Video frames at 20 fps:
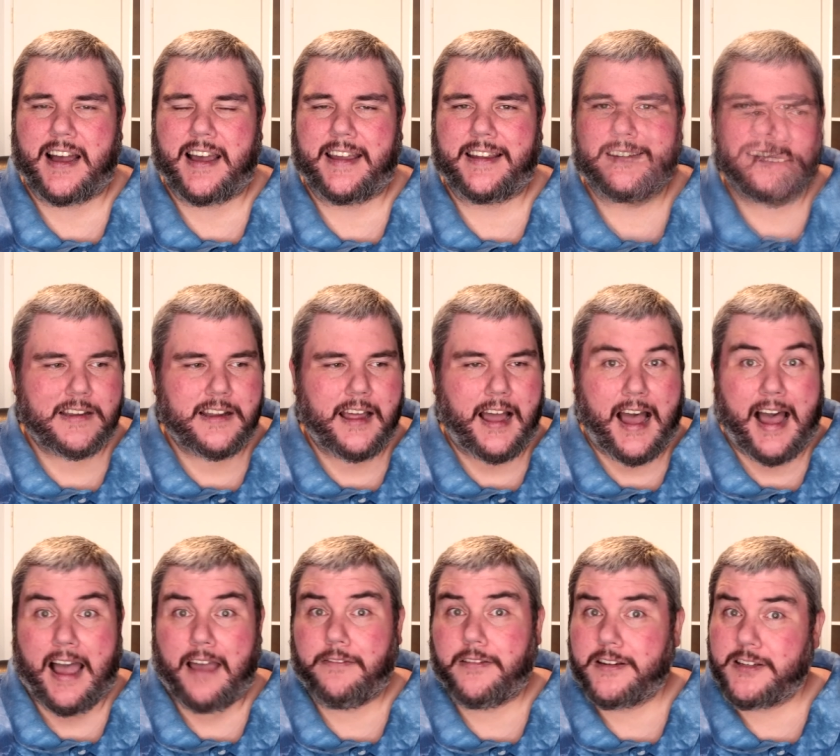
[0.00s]
guy.
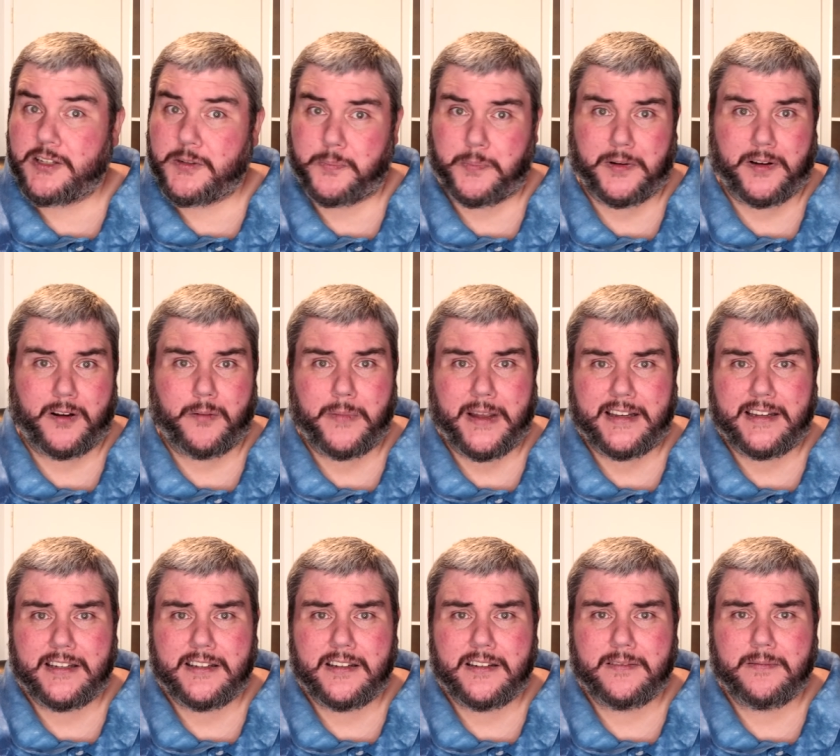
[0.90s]
I've
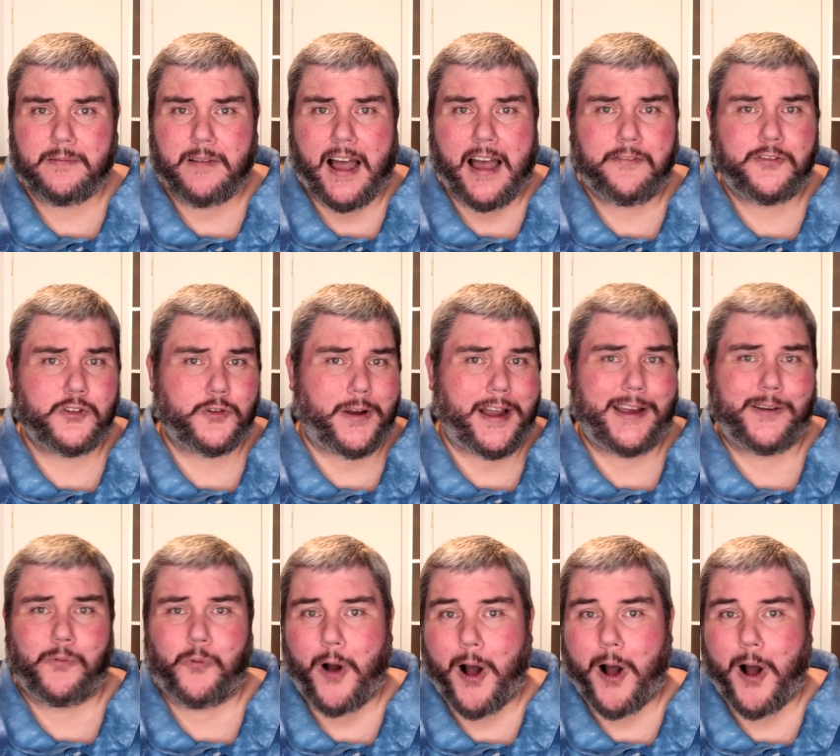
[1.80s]
experimented. I've tried